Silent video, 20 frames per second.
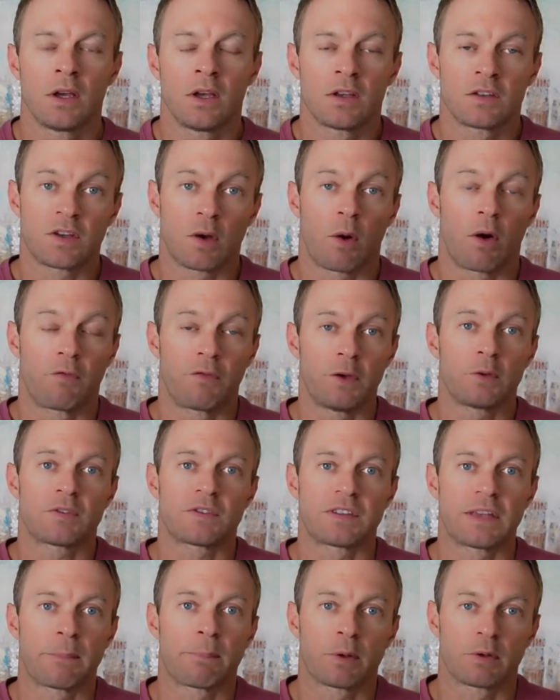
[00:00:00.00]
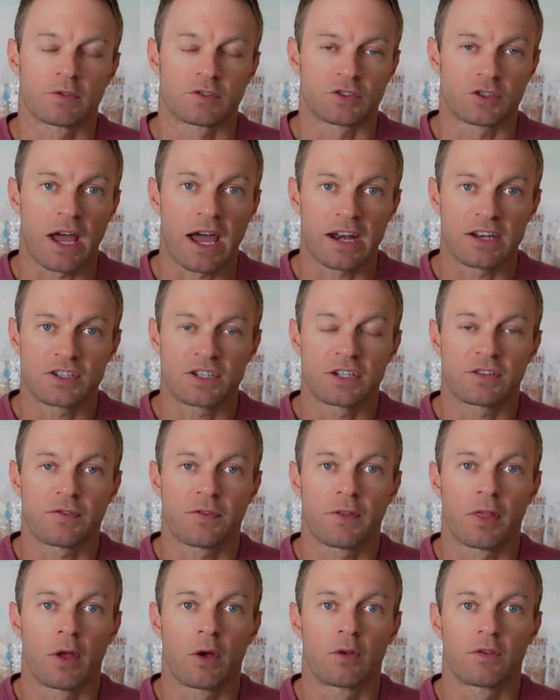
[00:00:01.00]
So a few simple strategies
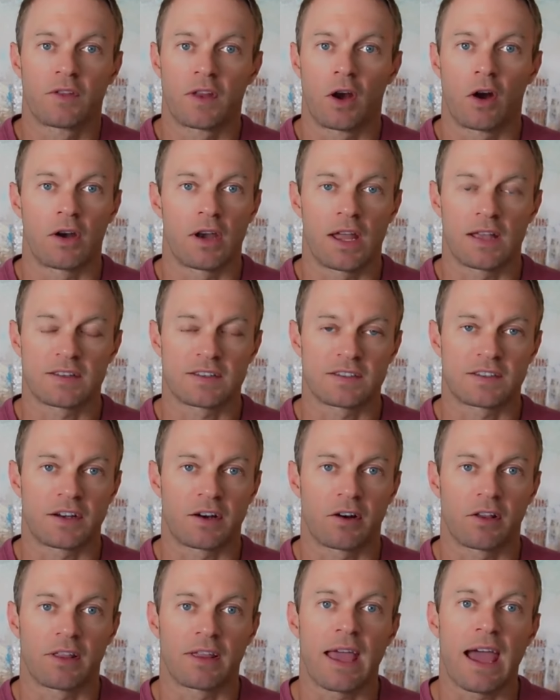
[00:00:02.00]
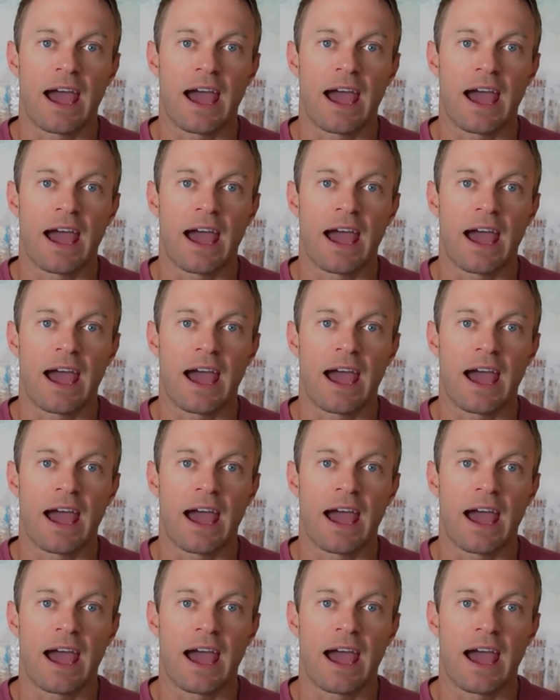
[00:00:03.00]
for those that aren't necessarily